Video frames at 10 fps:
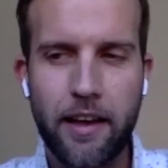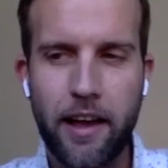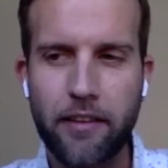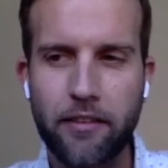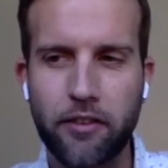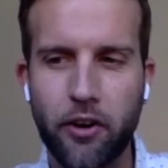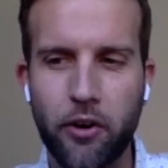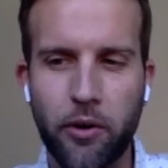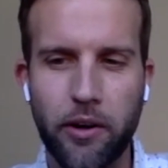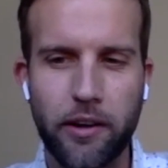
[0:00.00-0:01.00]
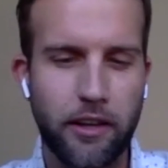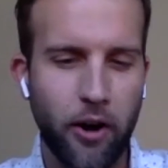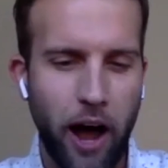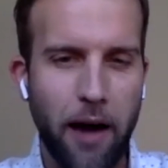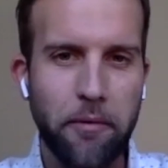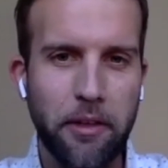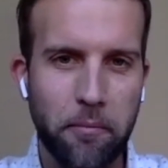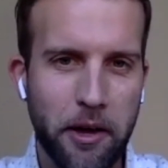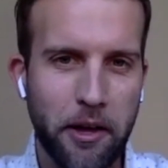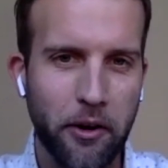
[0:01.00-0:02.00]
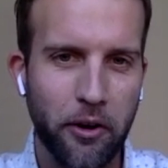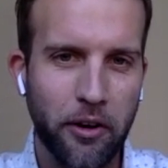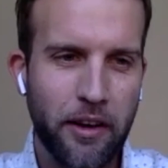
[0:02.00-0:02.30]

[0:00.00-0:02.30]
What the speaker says: And so, I'm in the middle,